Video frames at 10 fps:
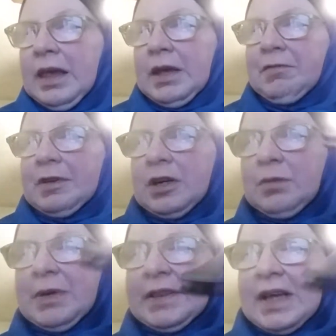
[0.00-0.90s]
if at
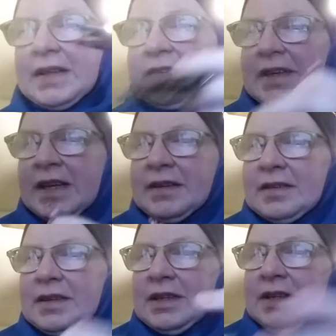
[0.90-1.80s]
all, but that's
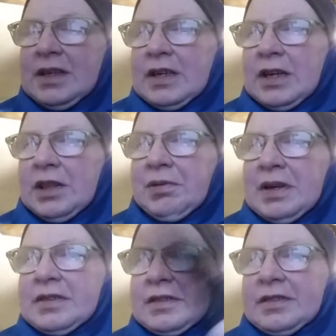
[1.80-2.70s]
it.
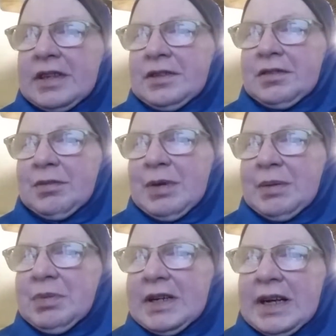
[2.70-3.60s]
Otherwise it stays with my bug